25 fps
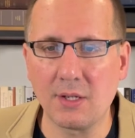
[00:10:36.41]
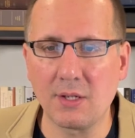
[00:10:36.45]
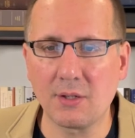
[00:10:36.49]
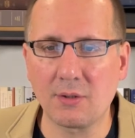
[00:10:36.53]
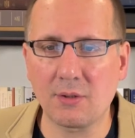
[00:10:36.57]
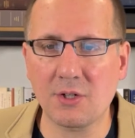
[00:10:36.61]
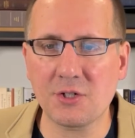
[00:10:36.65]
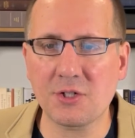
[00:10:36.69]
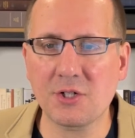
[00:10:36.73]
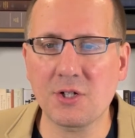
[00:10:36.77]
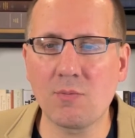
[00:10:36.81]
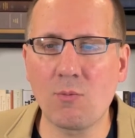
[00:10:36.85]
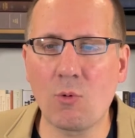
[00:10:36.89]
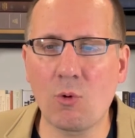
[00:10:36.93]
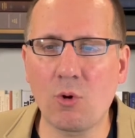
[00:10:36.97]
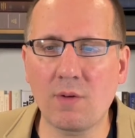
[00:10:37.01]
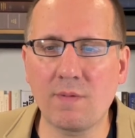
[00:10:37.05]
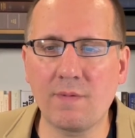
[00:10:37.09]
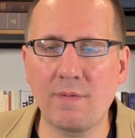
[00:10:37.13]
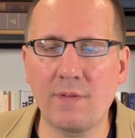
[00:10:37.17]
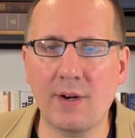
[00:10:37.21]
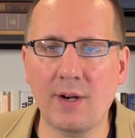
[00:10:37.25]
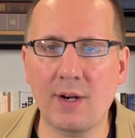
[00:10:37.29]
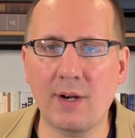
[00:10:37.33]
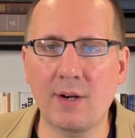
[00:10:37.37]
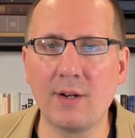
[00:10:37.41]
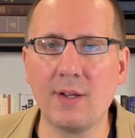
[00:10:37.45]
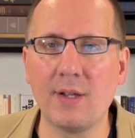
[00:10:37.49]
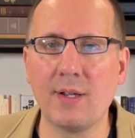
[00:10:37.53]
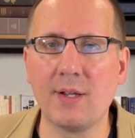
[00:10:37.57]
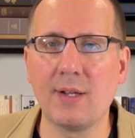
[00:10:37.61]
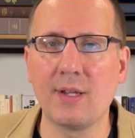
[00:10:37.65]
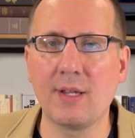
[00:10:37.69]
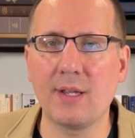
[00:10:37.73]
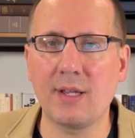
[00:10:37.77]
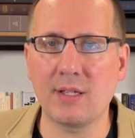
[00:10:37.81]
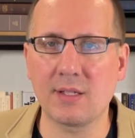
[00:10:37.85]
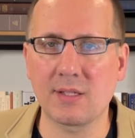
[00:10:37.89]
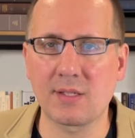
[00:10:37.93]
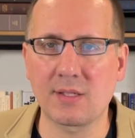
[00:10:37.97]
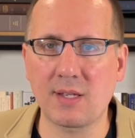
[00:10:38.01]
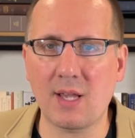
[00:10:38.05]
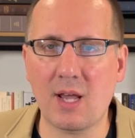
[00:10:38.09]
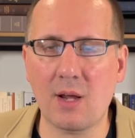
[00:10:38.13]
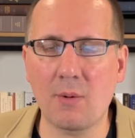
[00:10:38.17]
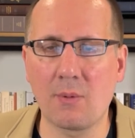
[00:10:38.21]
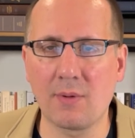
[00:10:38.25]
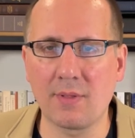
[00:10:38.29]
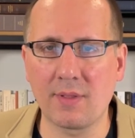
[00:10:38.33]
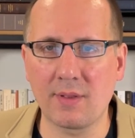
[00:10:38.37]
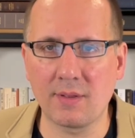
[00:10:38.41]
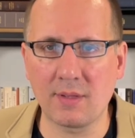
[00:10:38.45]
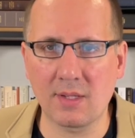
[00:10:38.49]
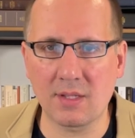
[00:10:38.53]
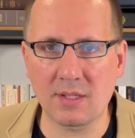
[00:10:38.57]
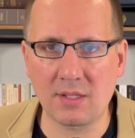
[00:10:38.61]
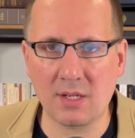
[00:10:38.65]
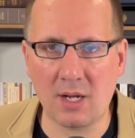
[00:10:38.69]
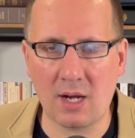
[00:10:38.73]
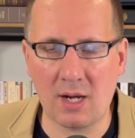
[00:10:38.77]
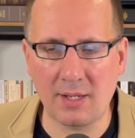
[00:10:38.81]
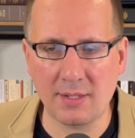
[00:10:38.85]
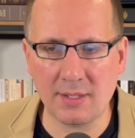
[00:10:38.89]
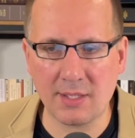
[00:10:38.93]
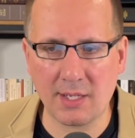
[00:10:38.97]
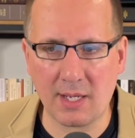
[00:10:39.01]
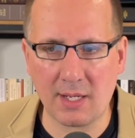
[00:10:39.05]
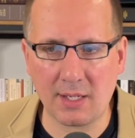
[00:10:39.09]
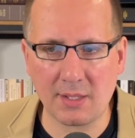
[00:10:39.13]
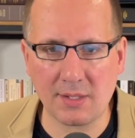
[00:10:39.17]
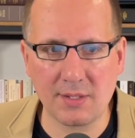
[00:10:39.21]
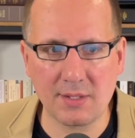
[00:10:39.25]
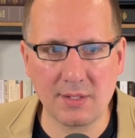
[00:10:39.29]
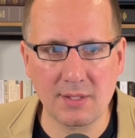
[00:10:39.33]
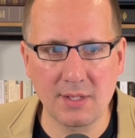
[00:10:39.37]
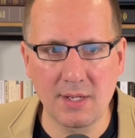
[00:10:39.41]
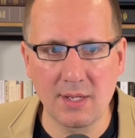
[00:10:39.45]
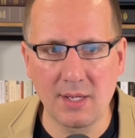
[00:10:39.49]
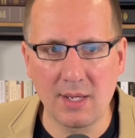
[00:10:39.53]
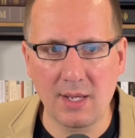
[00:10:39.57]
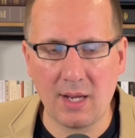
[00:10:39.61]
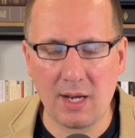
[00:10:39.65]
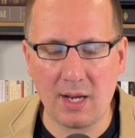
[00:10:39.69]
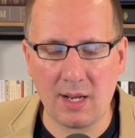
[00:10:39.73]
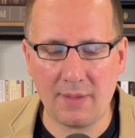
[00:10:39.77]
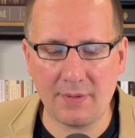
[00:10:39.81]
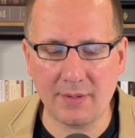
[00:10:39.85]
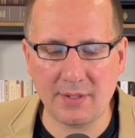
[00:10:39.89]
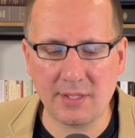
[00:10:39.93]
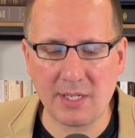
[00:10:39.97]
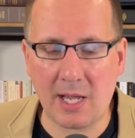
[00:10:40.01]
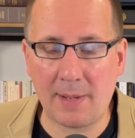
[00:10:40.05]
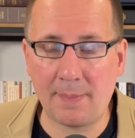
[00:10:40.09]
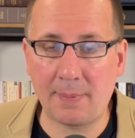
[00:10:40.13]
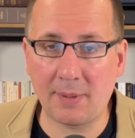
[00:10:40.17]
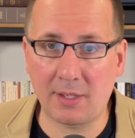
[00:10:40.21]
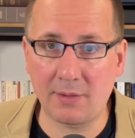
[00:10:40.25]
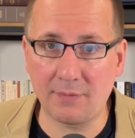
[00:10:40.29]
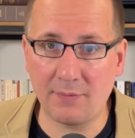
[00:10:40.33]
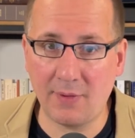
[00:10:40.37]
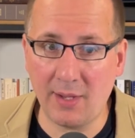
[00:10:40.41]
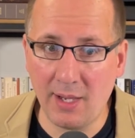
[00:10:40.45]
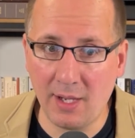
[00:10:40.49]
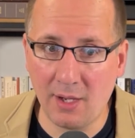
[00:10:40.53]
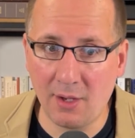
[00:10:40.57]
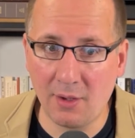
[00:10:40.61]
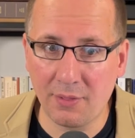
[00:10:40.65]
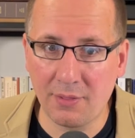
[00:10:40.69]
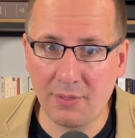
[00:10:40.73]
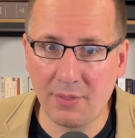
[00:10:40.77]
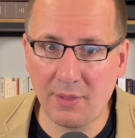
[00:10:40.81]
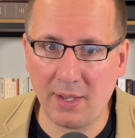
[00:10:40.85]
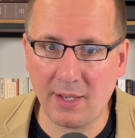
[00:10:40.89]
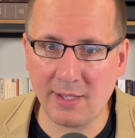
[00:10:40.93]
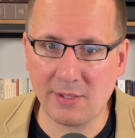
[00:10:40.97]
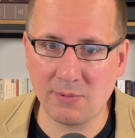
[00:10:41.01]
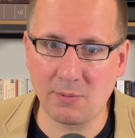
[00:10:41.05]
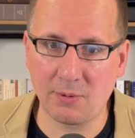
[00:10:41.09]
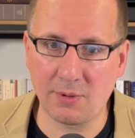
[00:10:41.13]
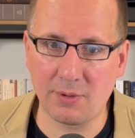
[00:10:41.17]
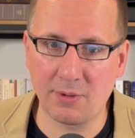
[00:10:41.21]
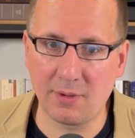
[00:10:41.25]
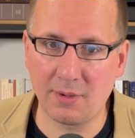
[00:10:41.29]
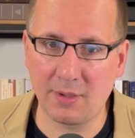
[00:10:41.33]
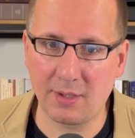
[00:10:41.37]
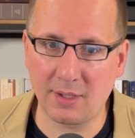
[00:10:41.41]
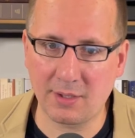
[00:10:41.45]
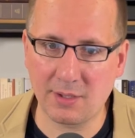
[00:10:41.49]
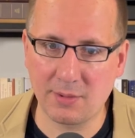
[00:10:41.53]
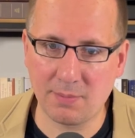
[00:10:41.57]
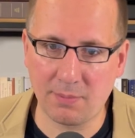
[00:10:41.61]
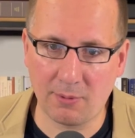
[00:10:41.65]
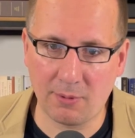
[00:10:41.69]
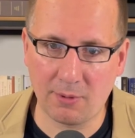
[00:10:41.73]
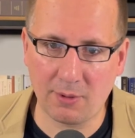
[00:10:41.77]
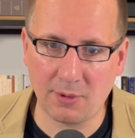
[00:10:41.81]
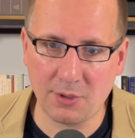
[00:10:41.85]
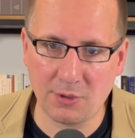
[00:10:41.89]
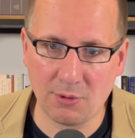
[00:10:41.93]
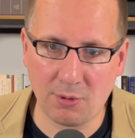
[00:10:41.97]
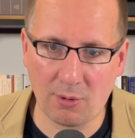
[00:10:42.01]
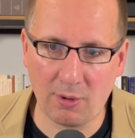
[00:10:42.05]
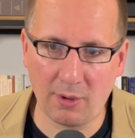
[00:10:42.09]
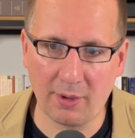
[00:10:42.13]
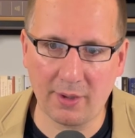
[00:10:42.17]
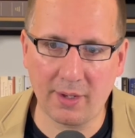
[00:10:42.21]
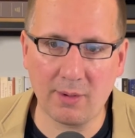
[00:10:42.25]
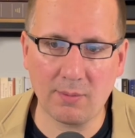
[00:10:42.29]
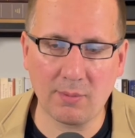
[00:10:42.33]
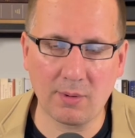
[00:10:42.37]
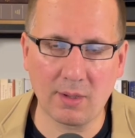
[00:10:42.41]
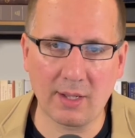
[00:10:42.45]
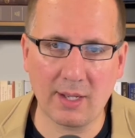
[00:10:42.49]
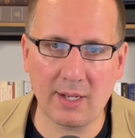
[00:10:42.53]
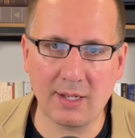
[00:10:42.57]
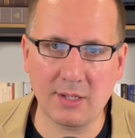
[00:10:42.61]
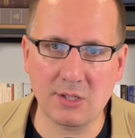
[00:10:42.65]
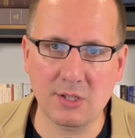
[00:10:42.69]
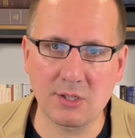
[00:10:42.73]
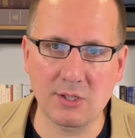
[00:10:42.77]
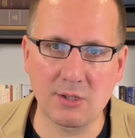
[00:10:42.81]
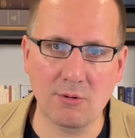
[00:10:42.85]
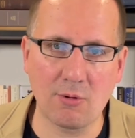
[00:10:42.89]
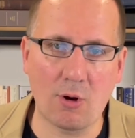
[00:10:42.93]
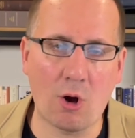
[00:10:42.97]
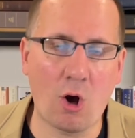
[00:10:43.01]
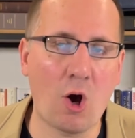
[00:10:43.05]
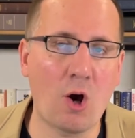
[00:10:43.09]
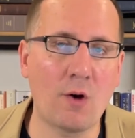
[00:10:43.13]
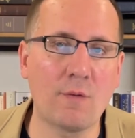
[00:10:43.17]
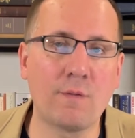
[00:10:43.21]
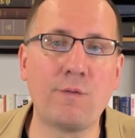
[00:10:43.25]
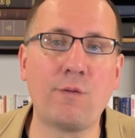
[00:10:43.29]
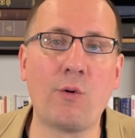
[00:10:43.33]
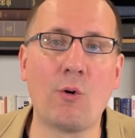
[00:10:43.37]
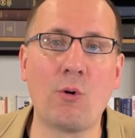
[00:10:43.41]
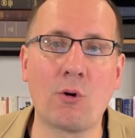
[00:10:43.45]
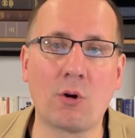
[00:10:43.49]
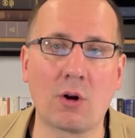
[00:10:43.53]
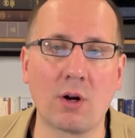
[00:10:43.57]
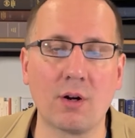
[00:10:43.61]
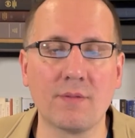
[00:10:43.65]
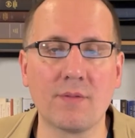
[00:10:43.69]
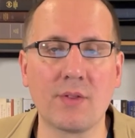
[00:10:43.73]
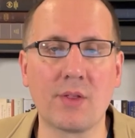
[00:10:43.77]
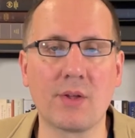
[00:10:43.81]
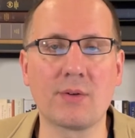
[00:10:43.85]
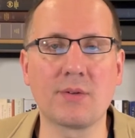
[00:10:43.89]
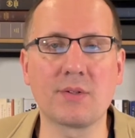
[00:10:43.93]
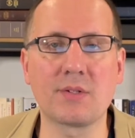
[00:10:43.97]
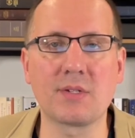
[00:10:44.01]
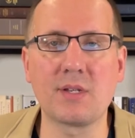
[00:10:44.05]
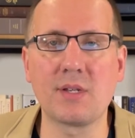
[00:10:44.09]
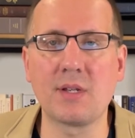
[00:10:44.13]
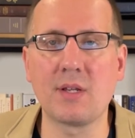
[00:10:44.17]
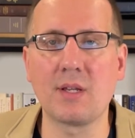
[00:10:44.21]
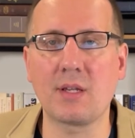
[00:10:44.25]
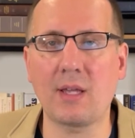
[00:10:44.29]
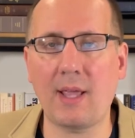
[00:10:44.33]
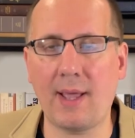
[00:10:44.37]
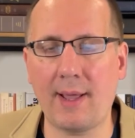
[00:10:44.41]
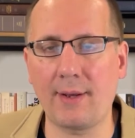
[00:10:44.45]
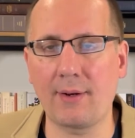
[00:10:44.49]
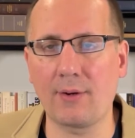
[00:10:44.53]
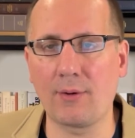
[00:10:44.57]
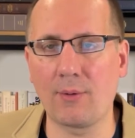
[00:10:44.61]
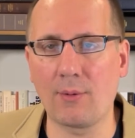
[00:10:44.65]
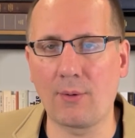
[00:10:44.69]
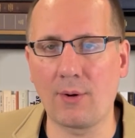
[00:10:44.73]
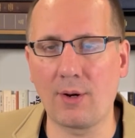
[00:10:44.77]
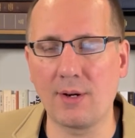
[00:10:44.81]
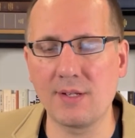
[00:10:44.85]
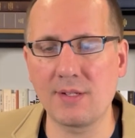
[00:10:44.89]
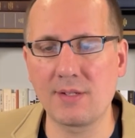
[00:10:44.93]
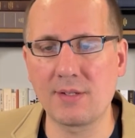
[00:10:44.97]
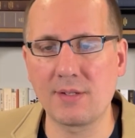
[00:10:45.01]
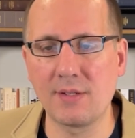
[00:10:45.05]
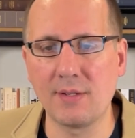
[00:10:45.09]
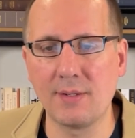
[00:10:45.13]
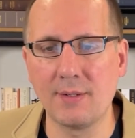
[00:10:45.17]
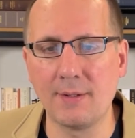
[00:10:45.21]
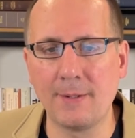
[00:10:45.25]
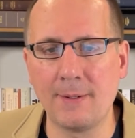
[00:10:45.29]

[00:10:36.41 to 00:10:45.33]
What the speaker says: Christian warfare is set within this context, and the topic of health, as we'll explore shortly, relates to all four of those categories.